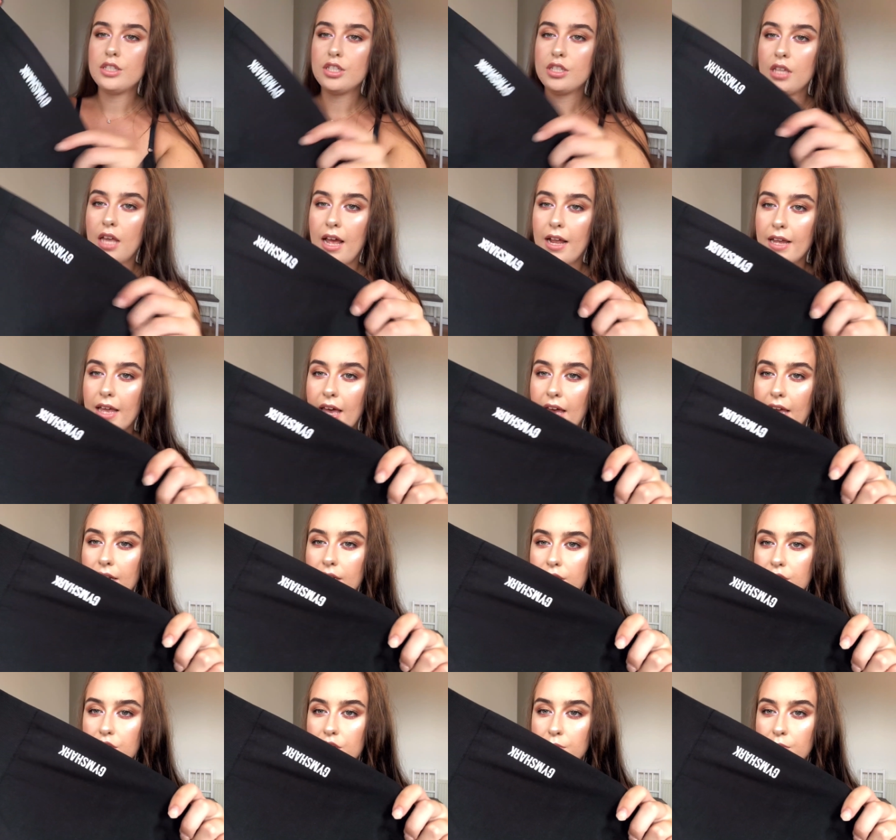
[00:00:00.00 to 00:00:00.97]

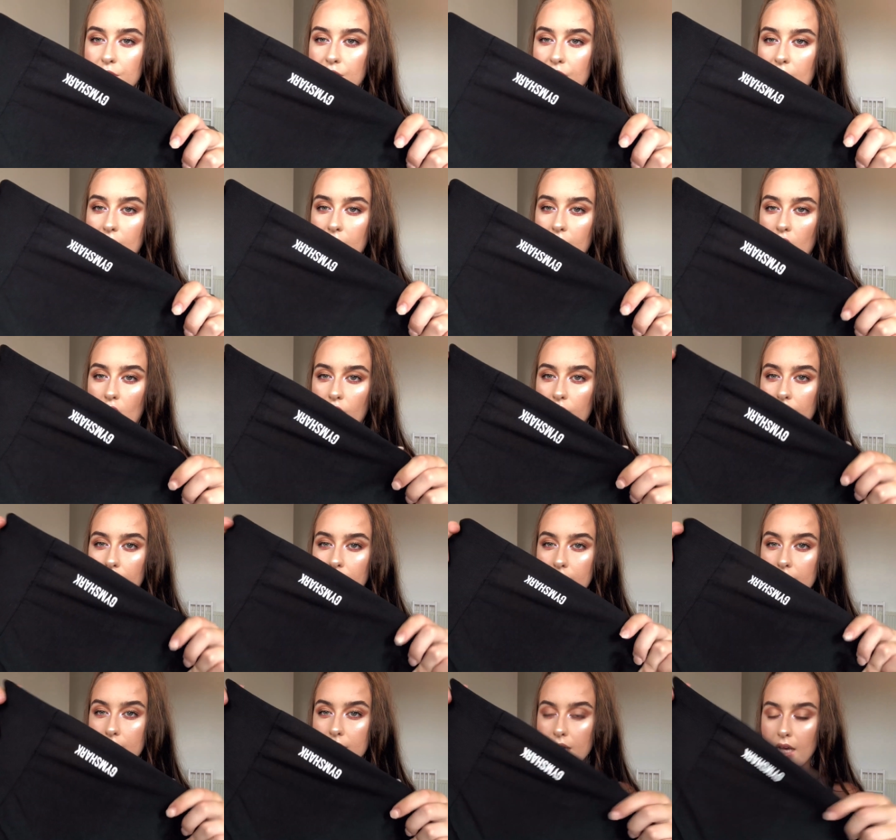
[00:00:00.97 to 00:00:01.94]
Again, GYMSHARK on the
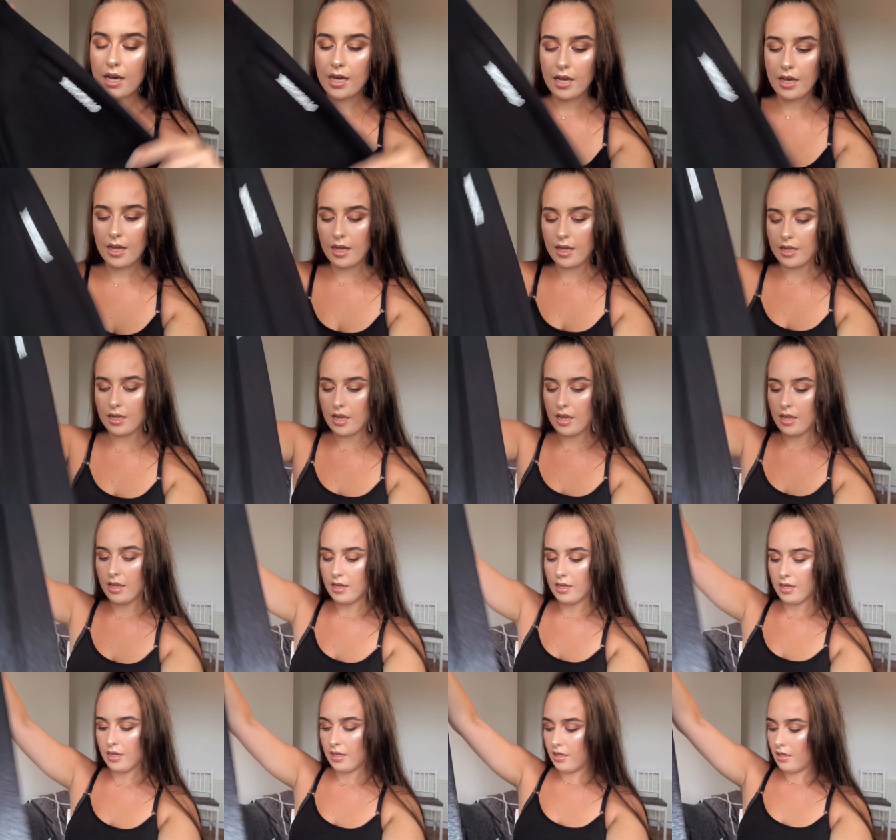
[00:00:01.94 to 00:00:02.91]
side,
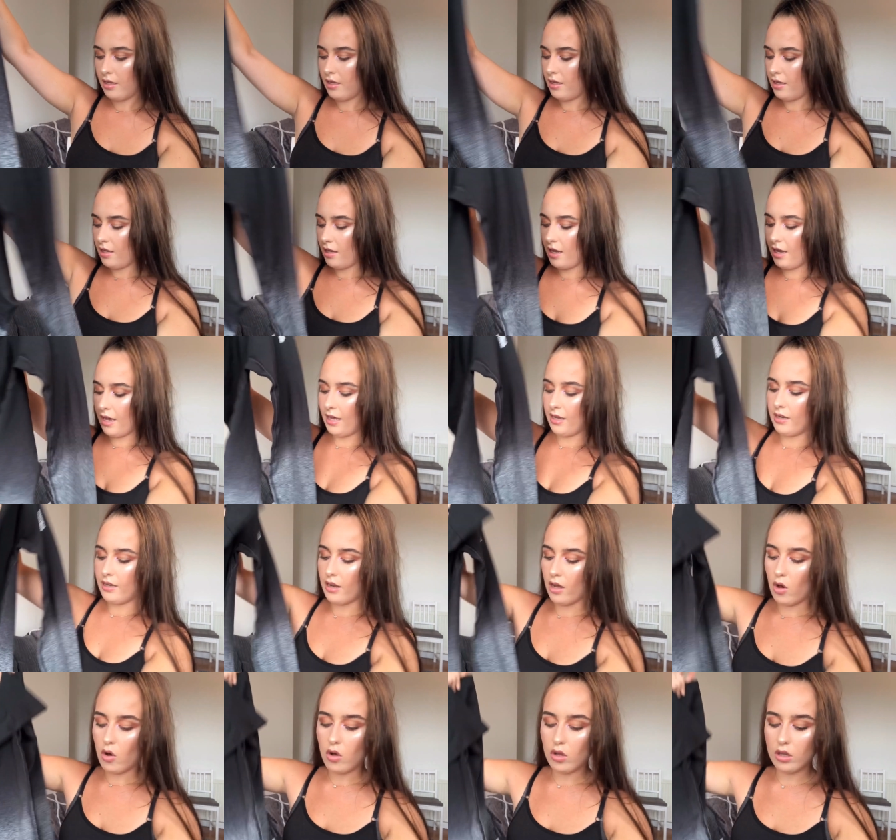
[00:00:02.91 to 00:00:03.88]
and
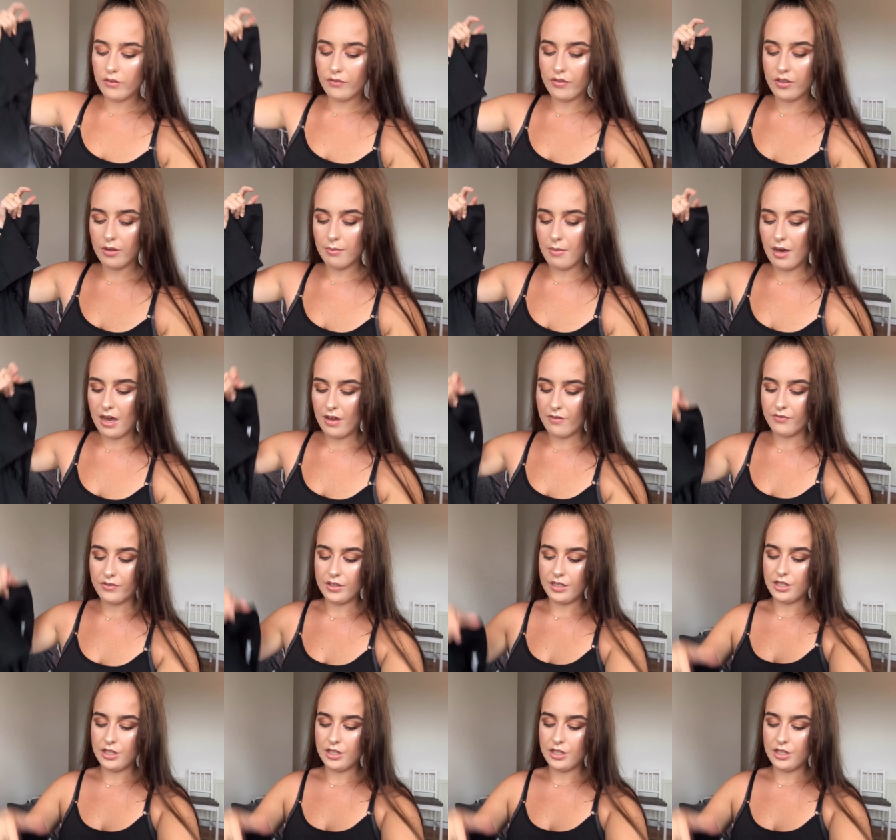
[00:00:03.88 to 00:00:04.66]
all of them have the